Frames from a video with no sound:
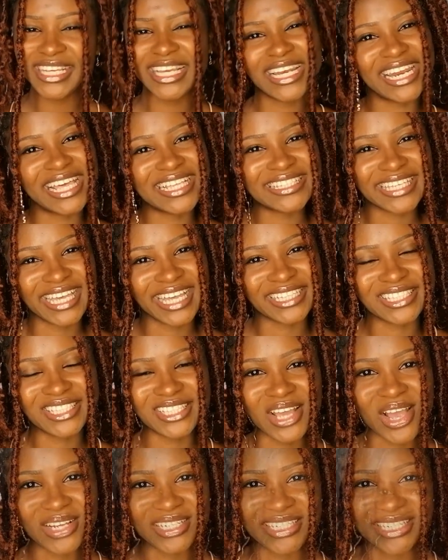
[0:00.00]
Let's get
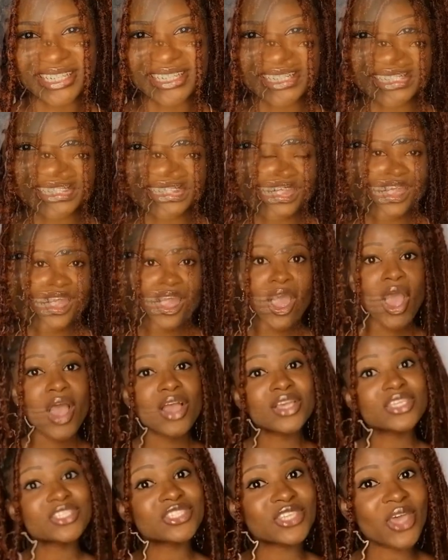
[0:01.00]
started.
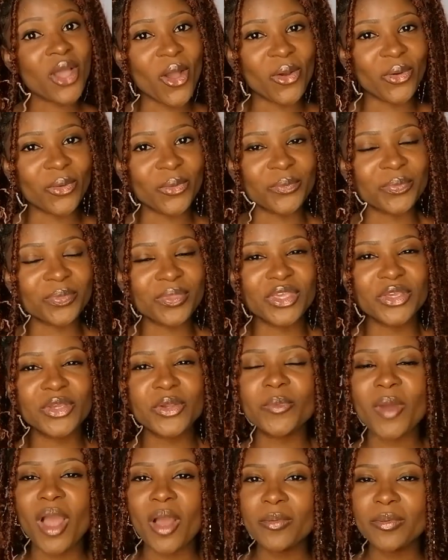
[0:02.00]
So,
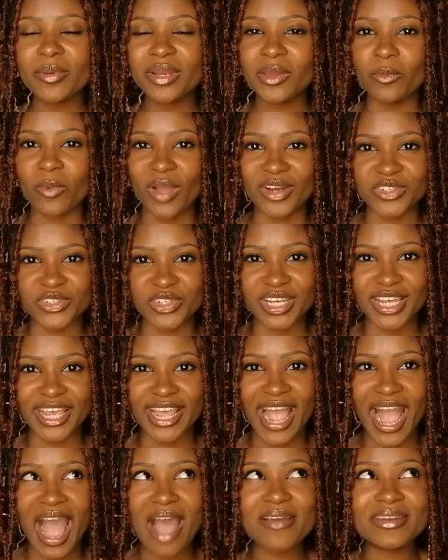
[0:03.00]
you're probably wondering,
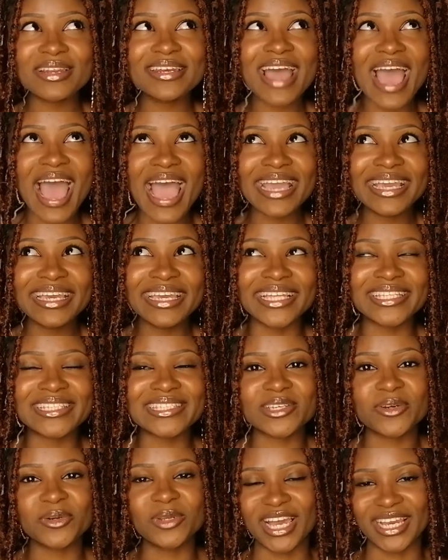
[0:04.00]
how did I get
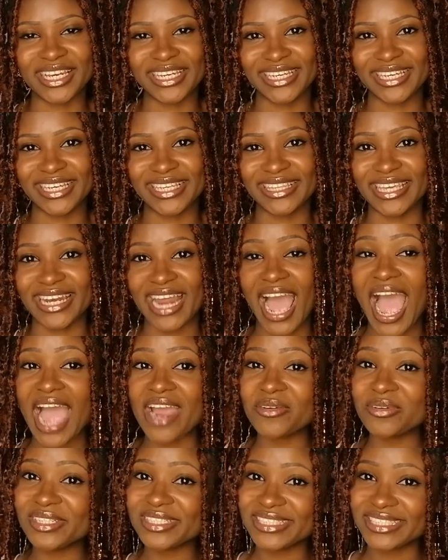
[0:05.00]
so lucky that I
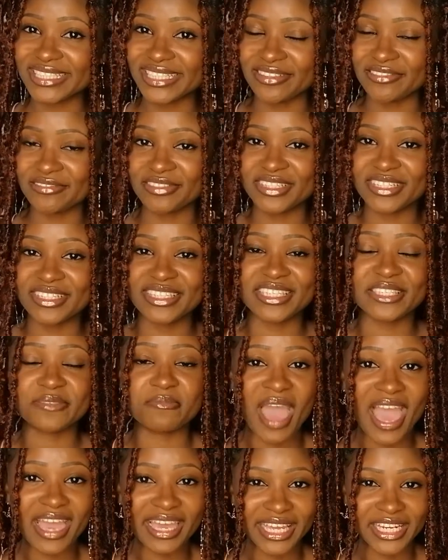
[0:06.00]
received this
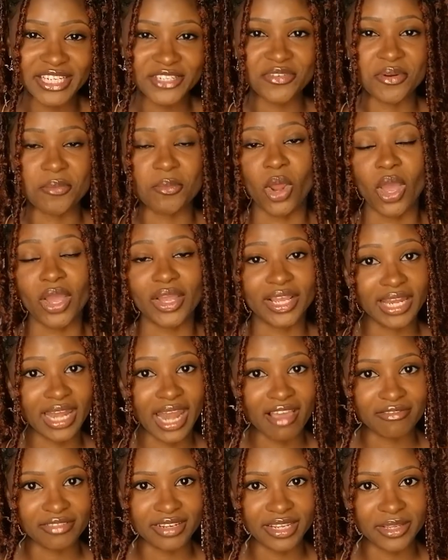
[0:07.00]
package from Dark and
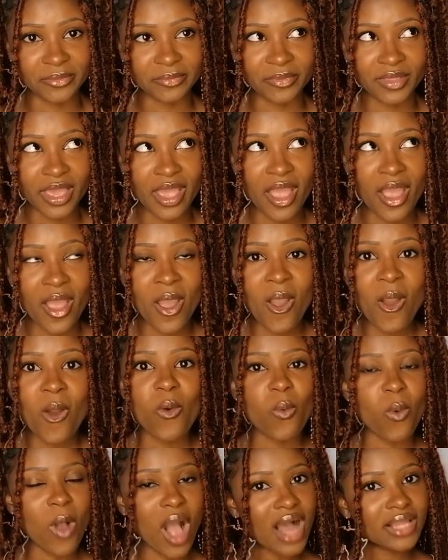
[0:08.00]
Lovely?
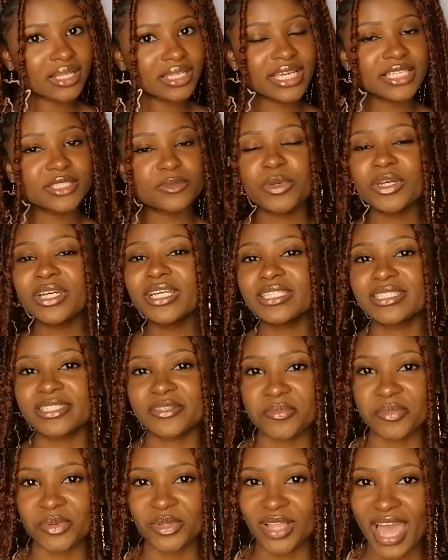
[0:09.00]
Well, it's pretty
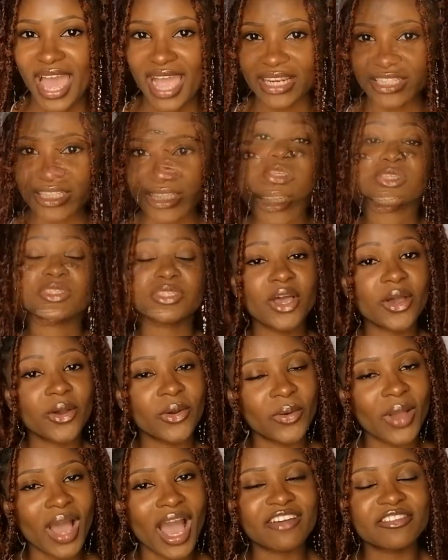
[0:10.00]
simple actually.
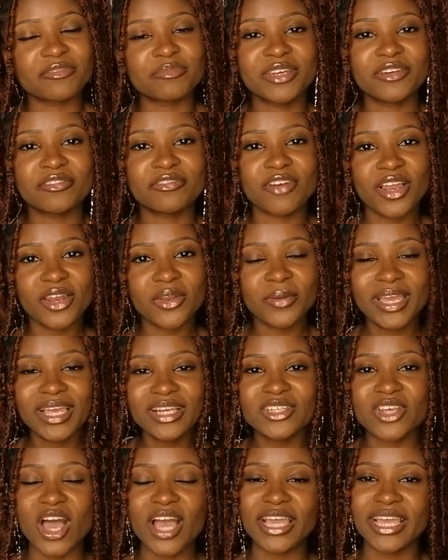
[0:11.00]
So, I've been following
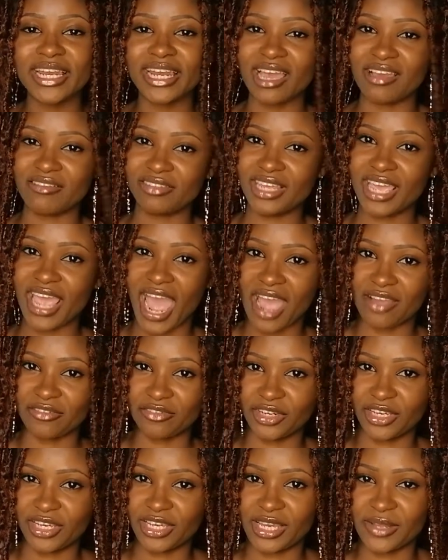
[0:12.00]
Dark and Lovely
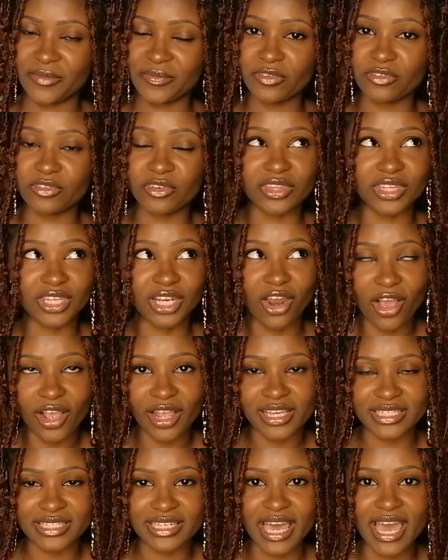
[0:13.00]
Africa for the
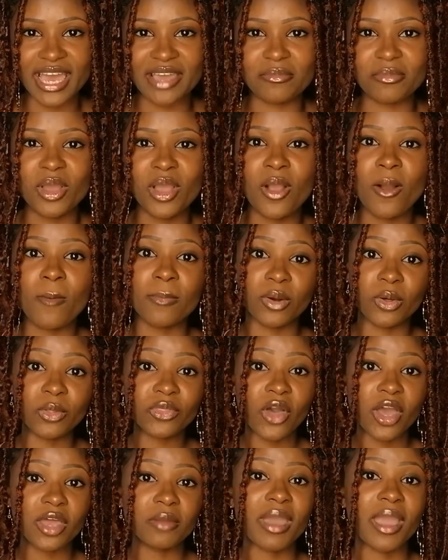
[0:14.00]
longest time,
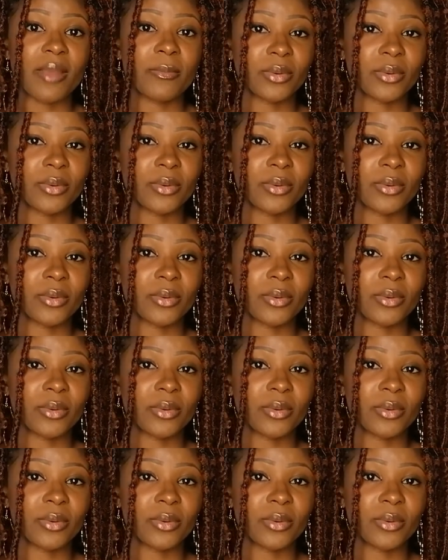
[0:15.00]
both on my